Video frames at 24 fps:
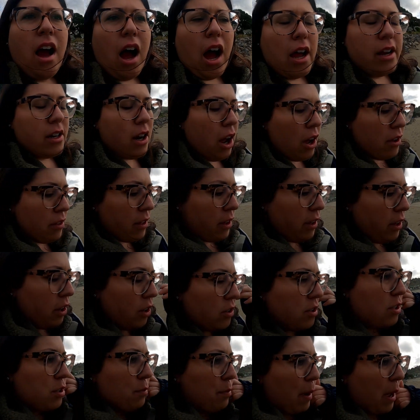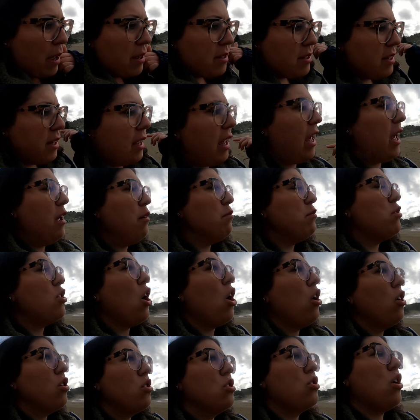I know that you're supposed to keep
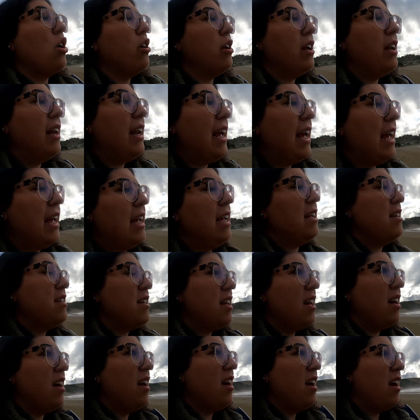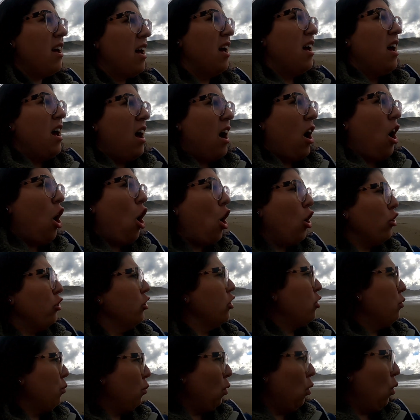dogs on a lead
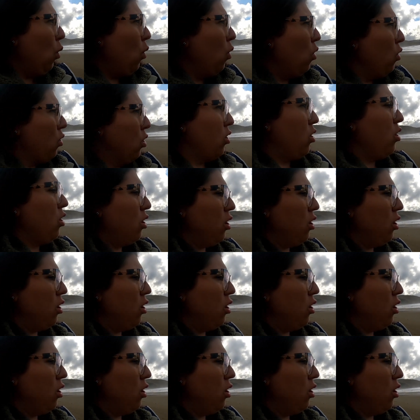on the walk,